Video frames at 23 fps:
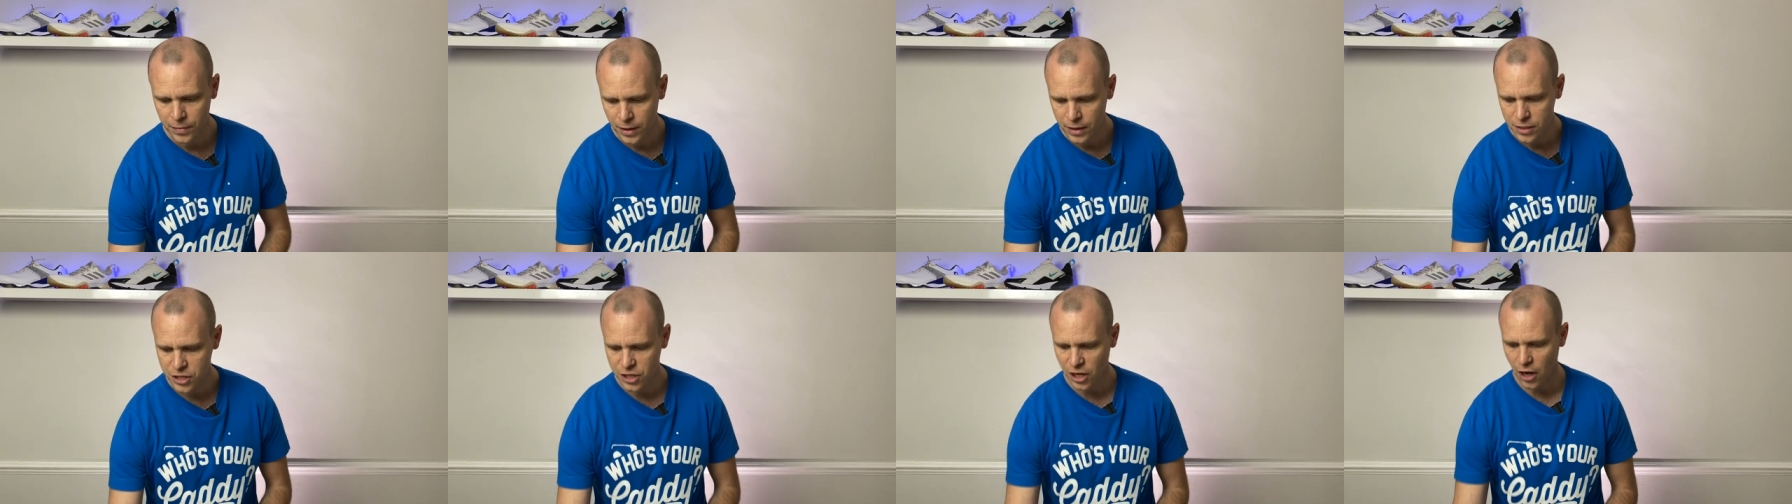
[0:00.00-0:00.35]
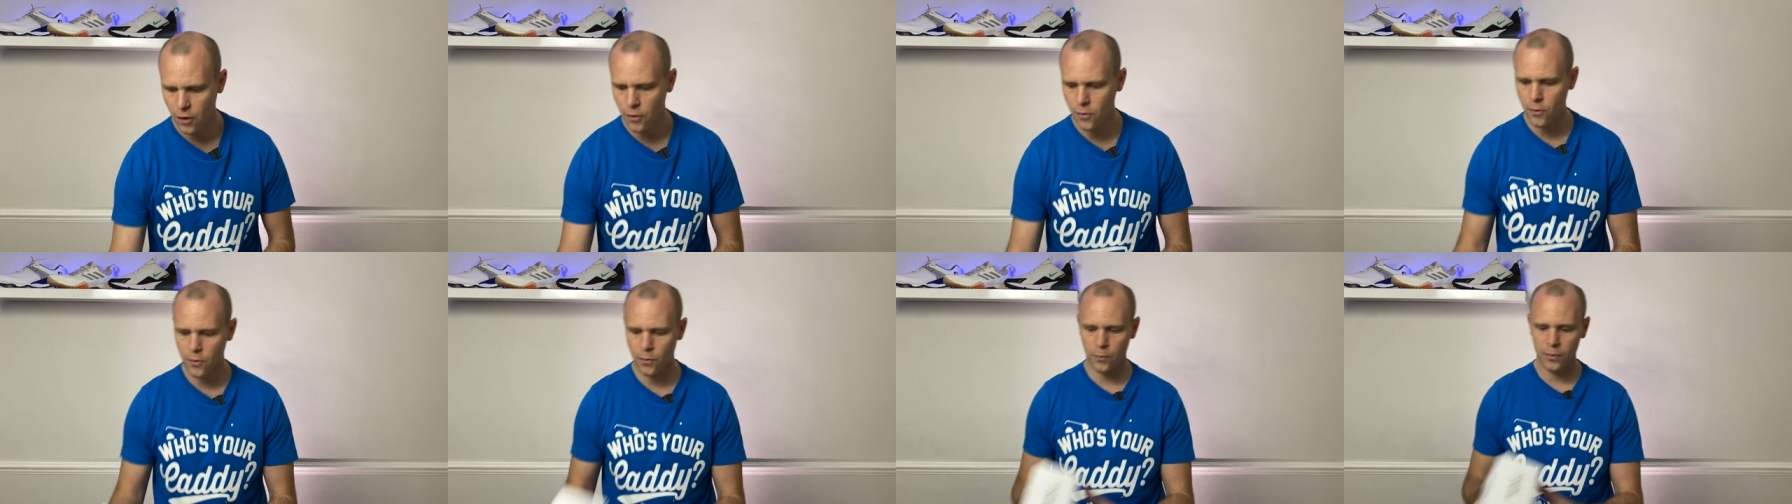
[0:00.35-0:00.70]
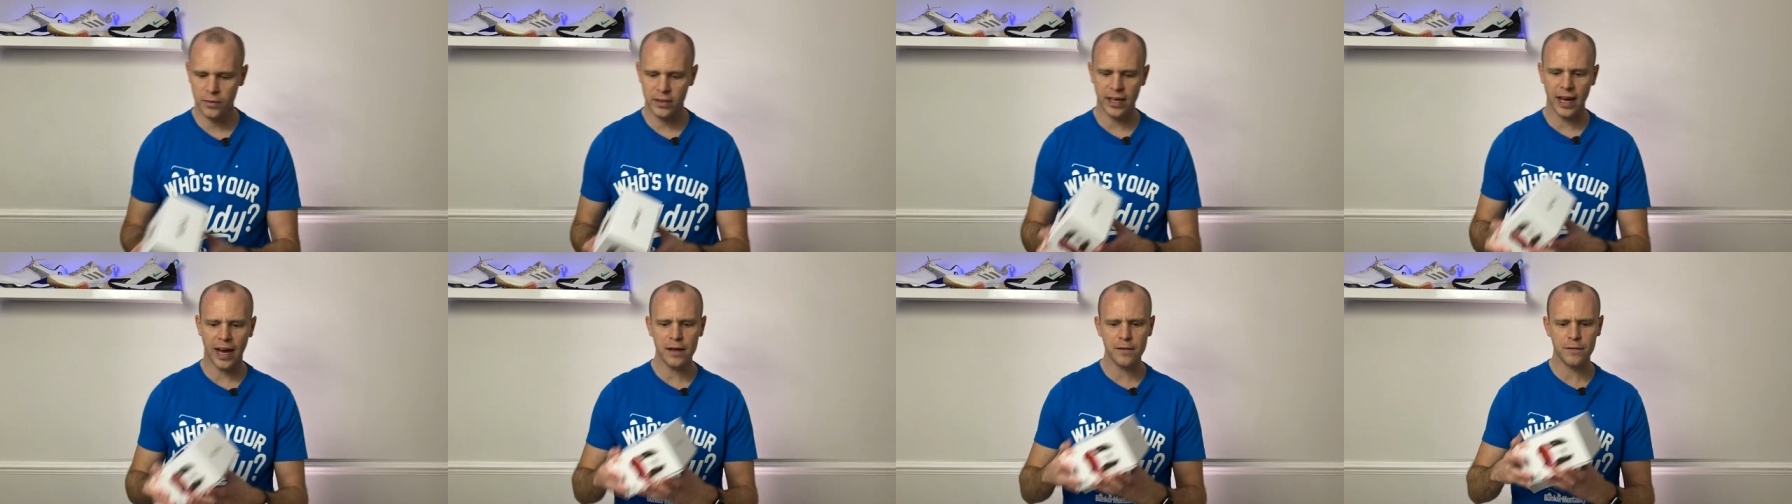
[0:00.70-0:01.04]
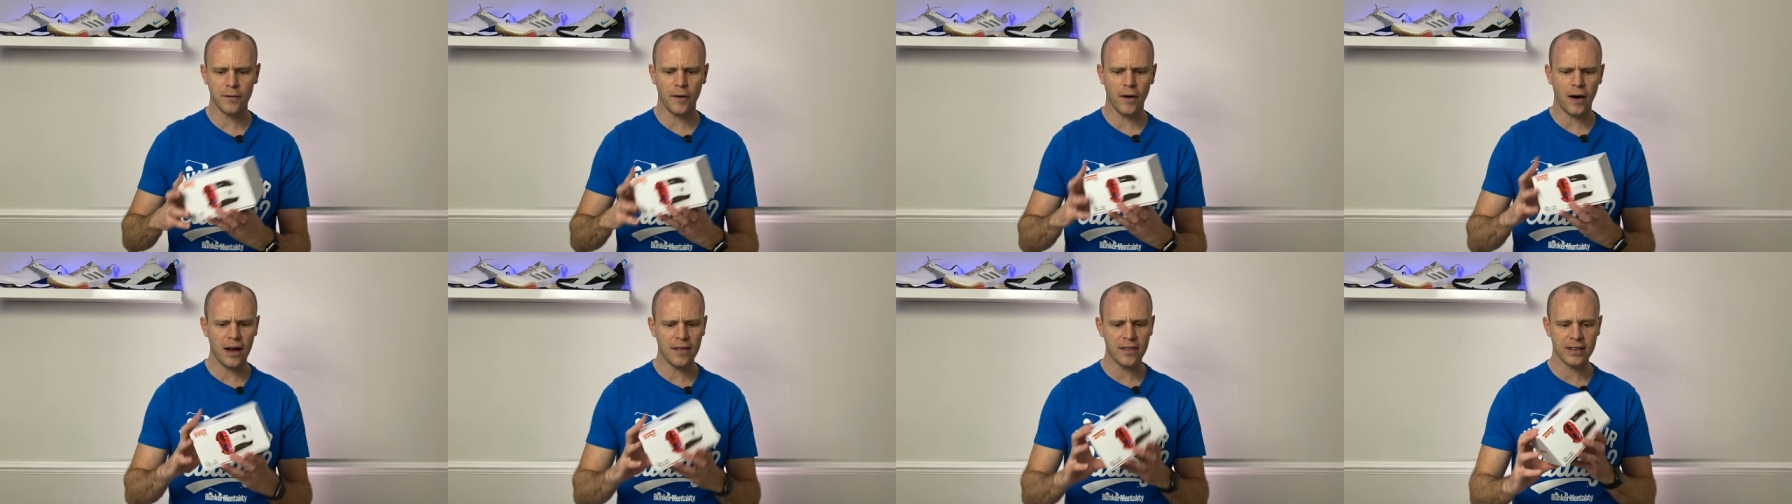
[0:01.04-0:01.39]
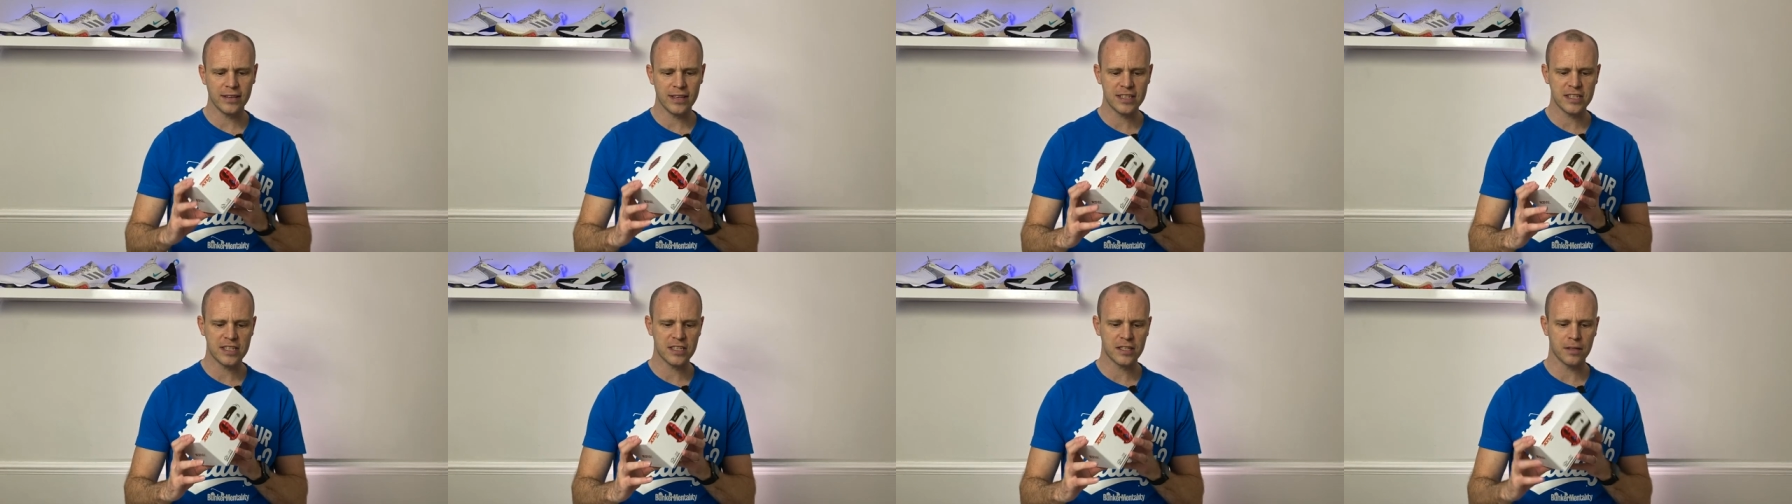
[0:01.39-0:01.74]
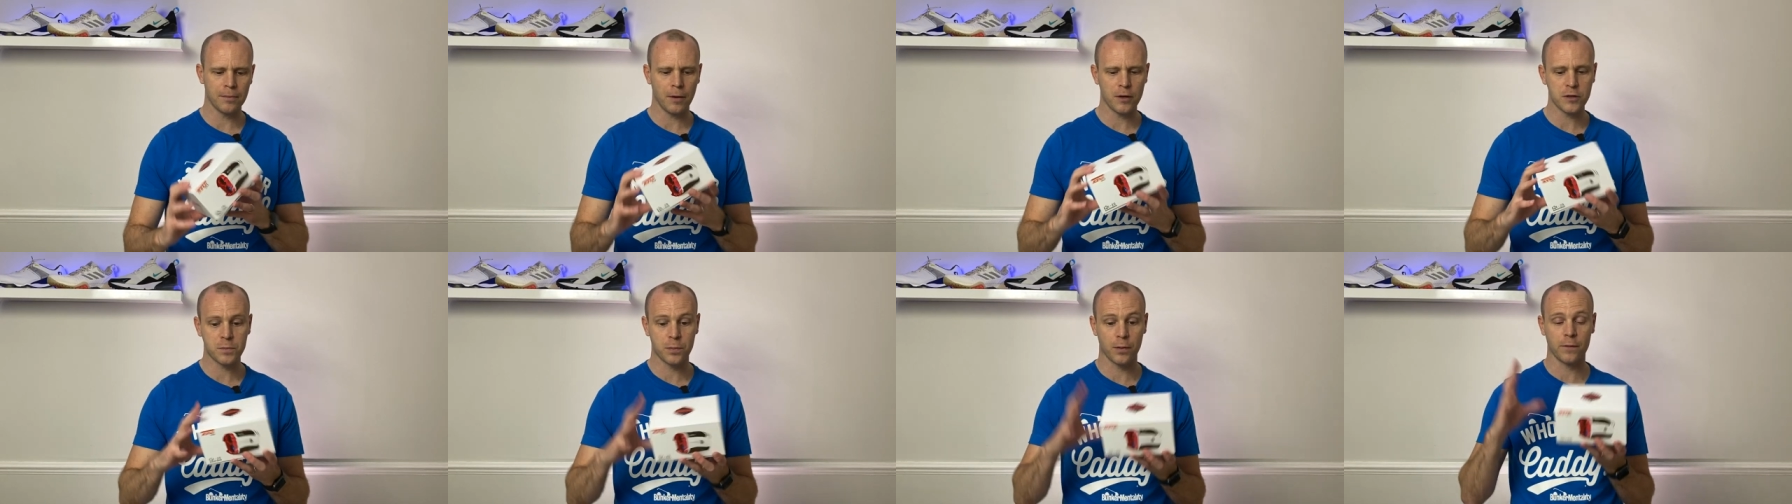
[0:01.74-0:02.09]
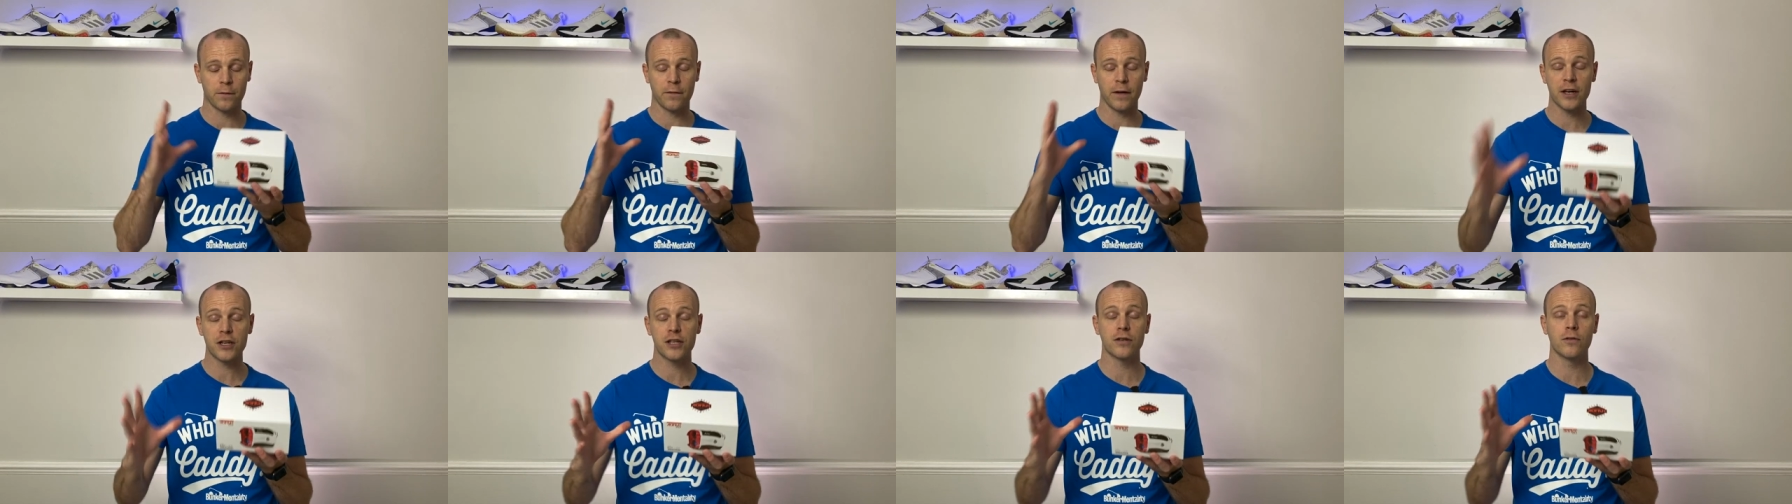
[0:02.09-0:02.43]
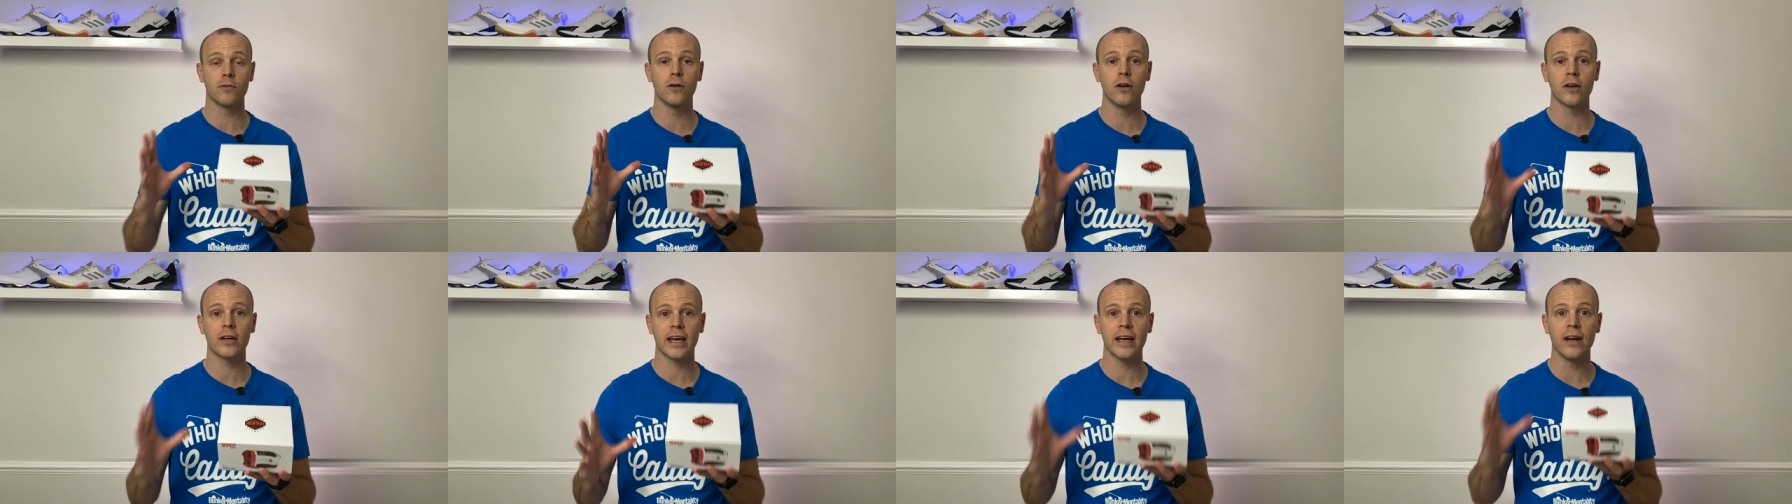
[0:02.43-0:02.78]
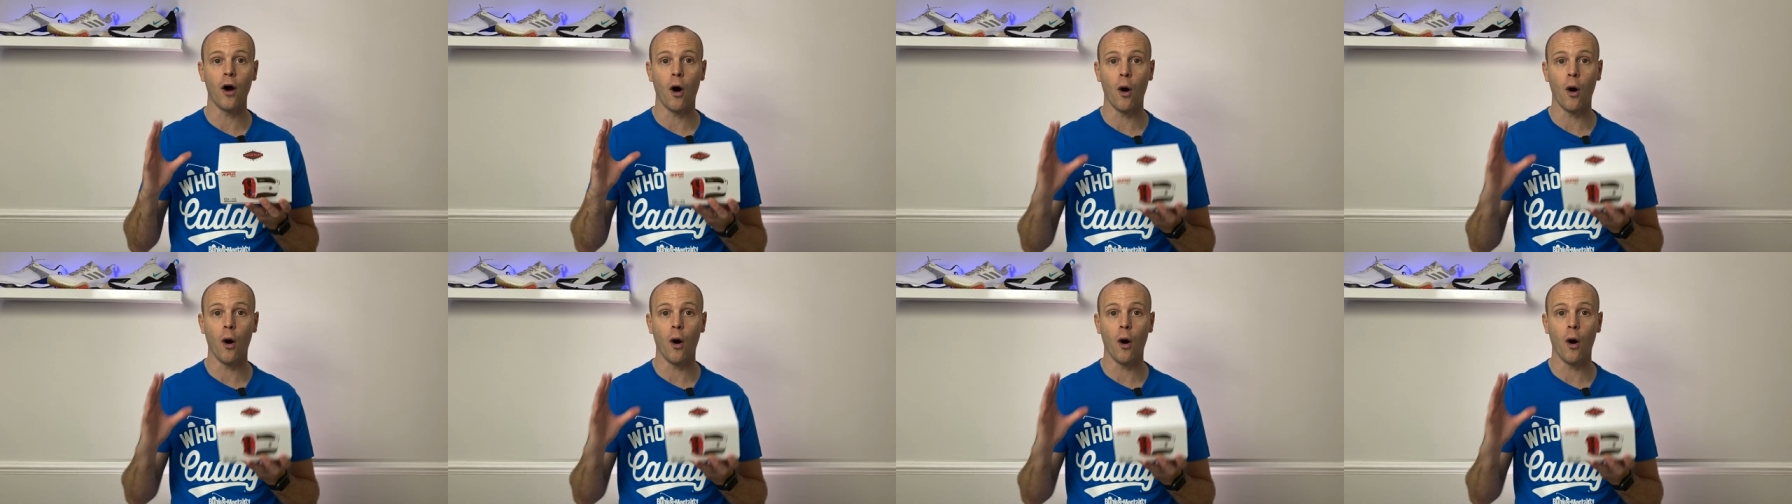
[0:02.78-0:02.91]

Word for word: So with the Aofar, I think this is the most professional looking